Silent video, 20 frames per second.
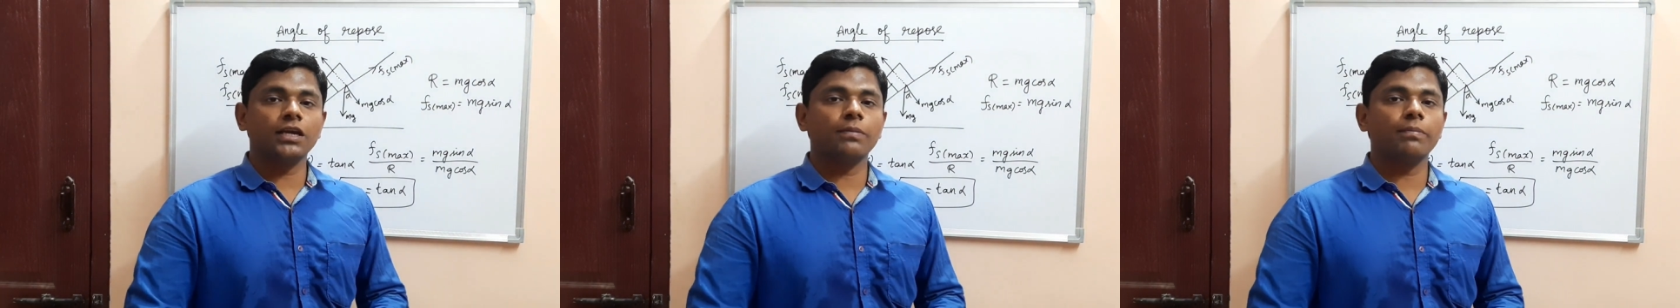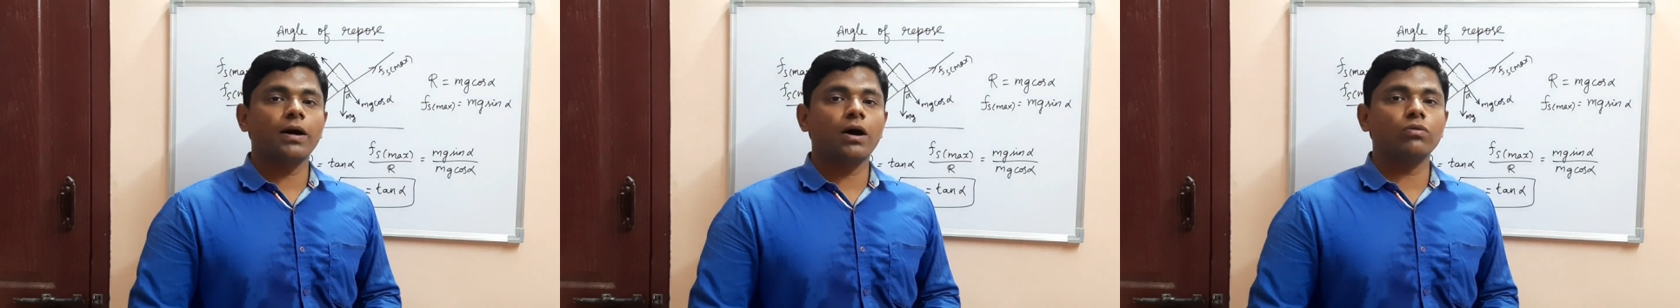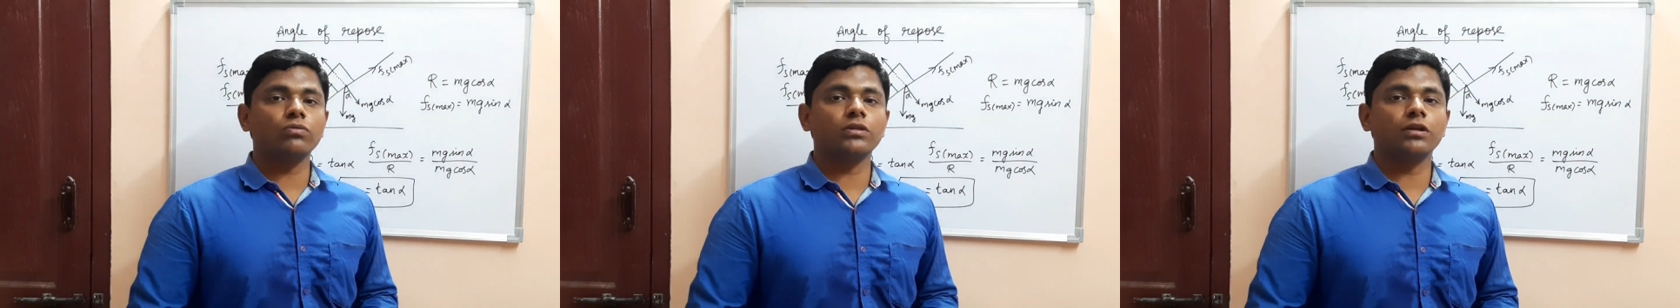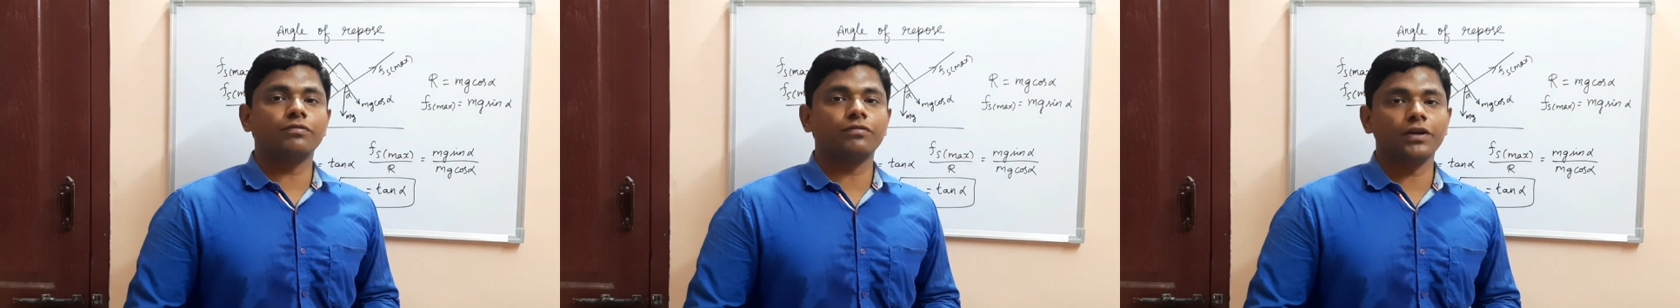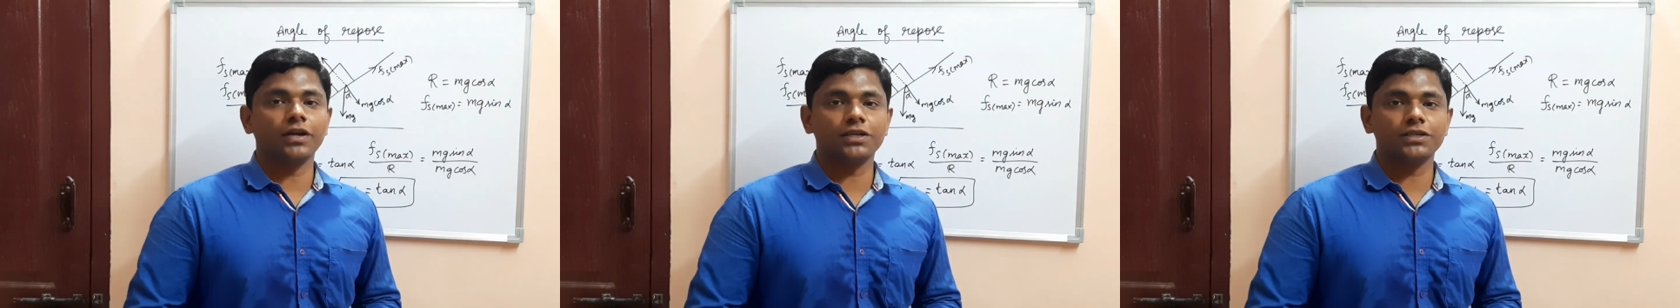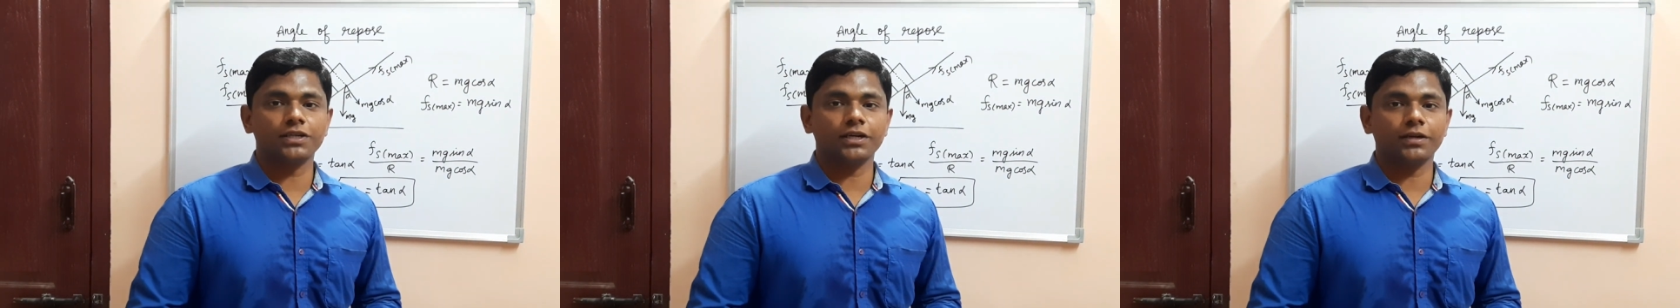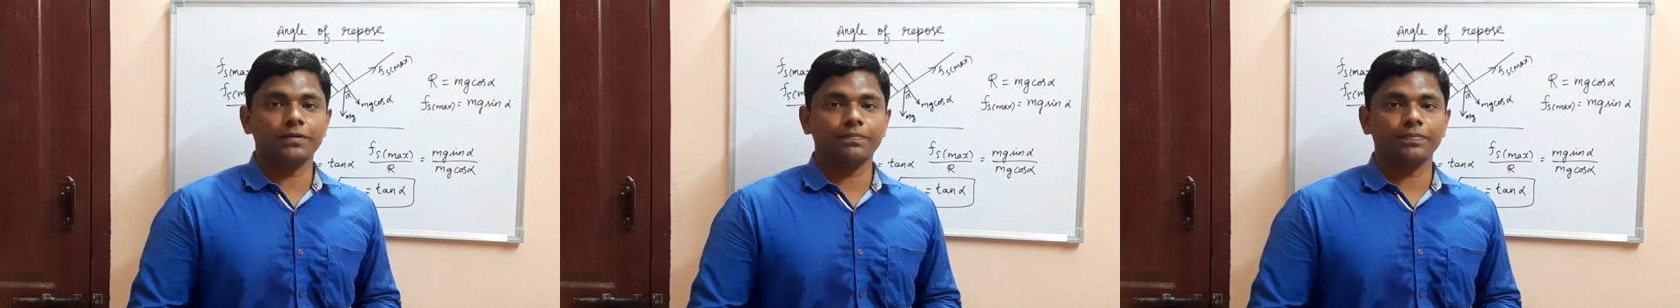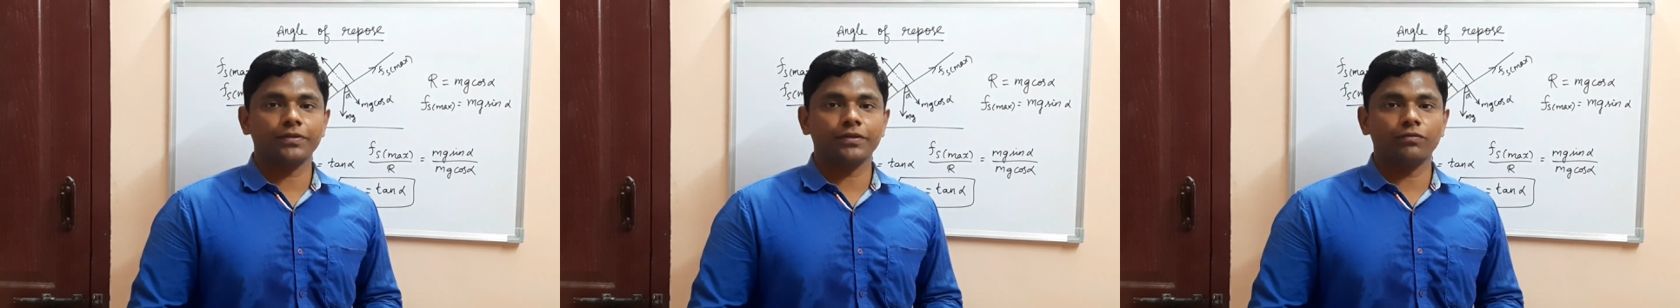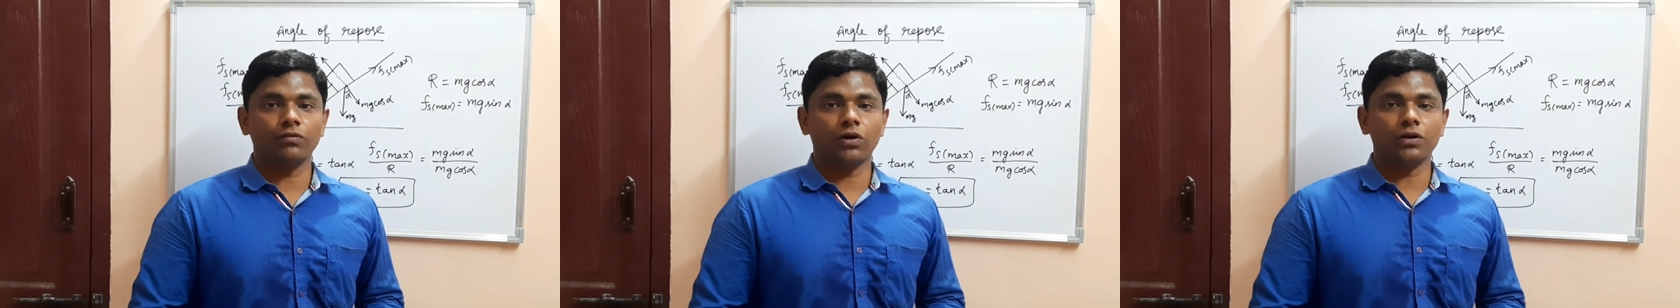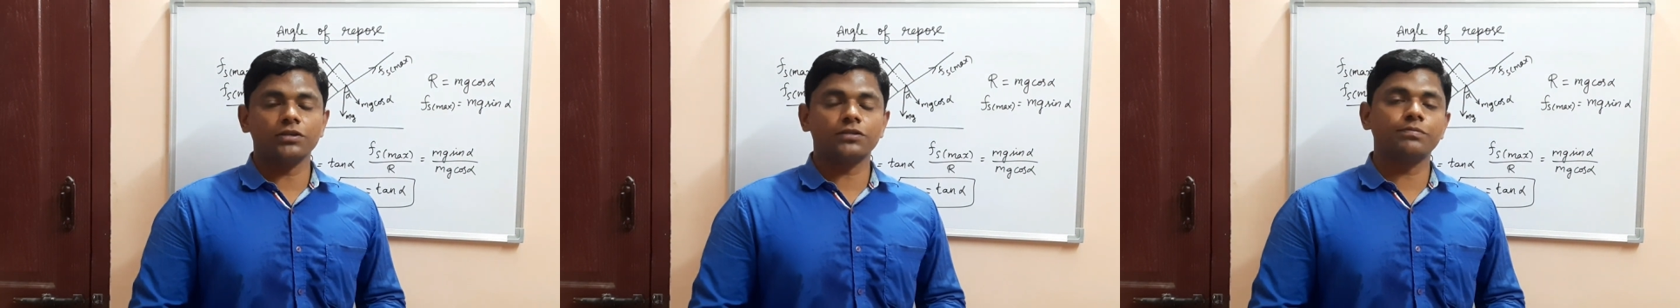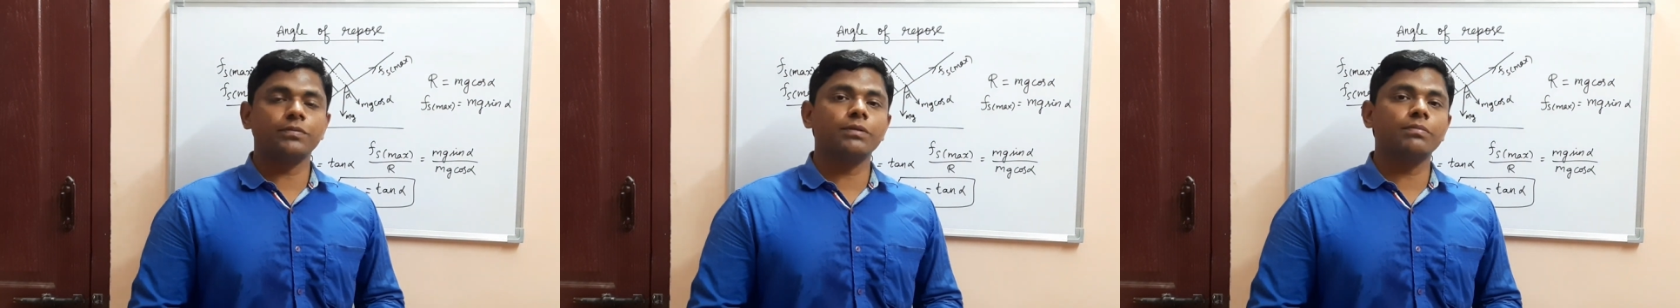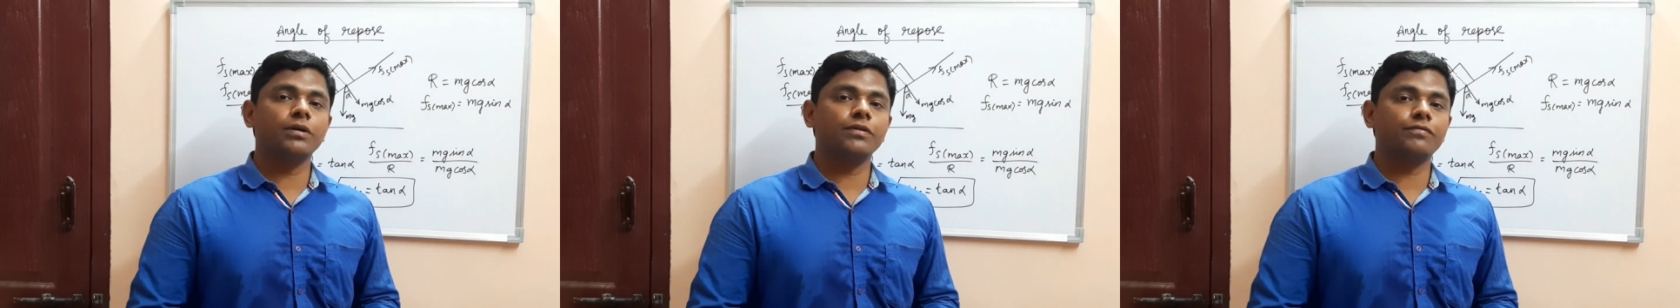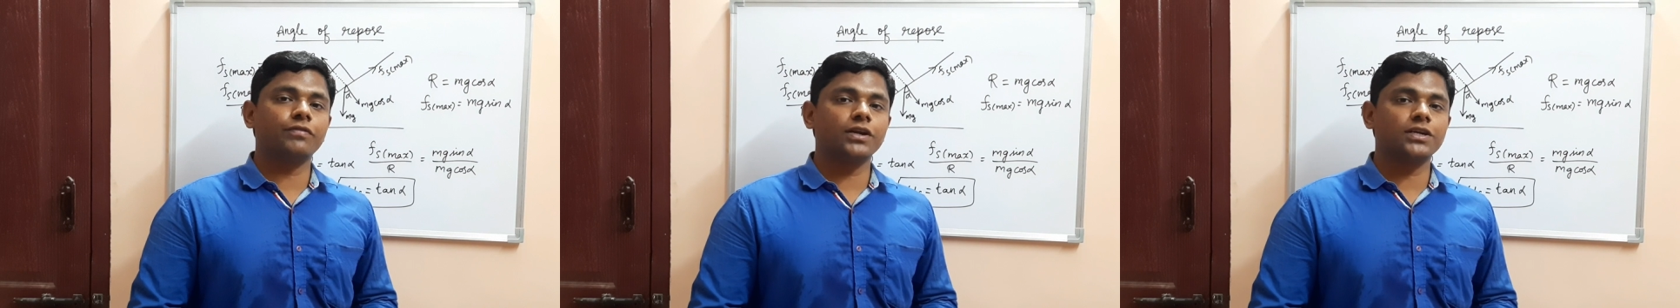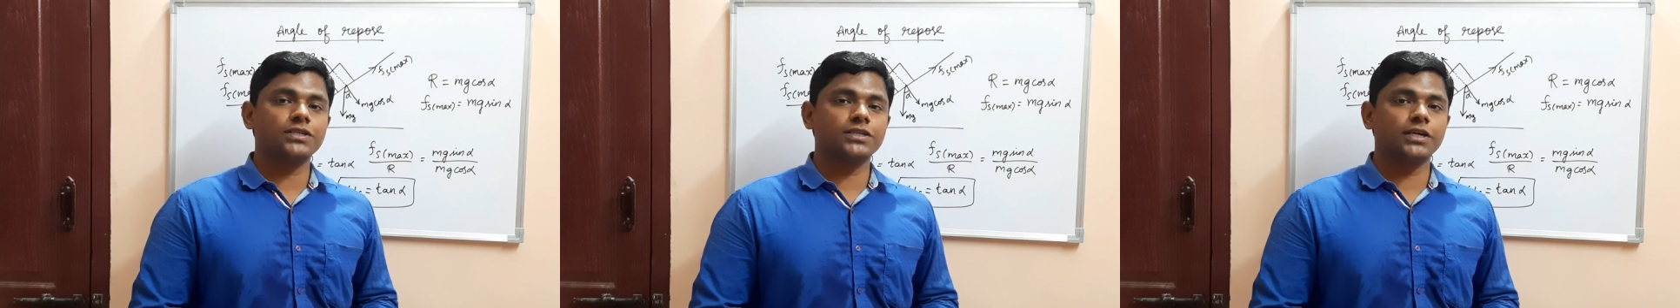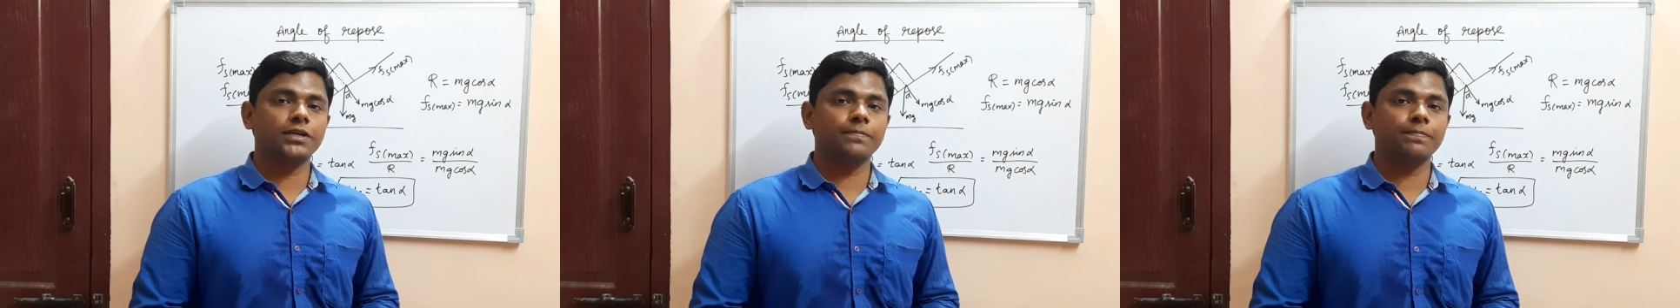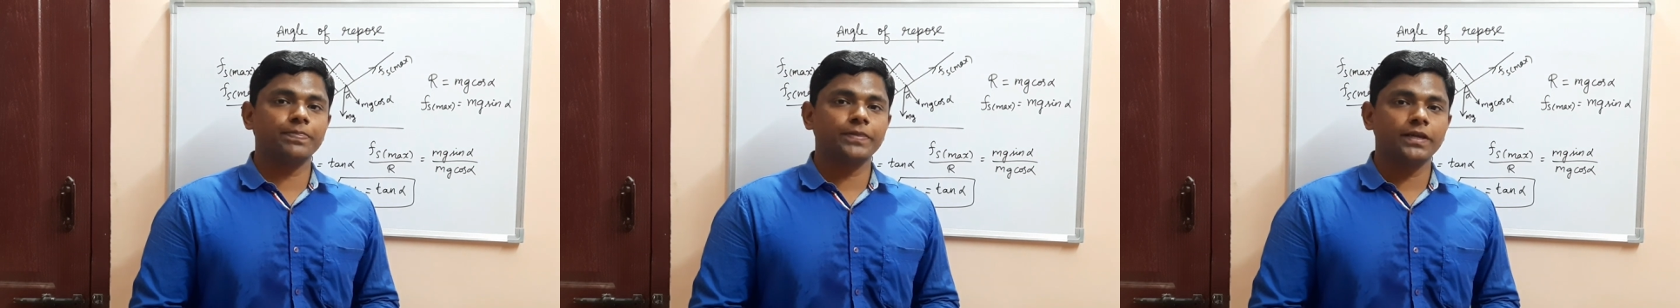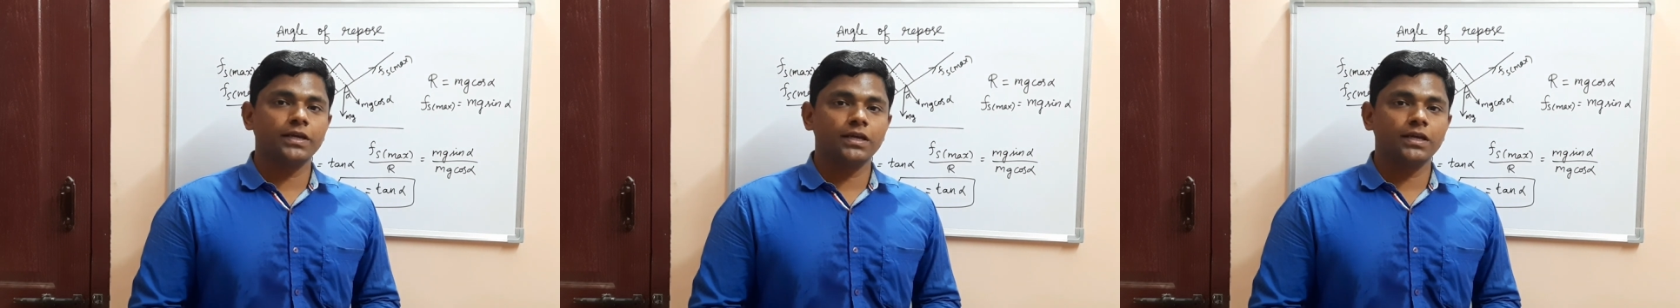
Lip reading: about the friction. What is meant by friction?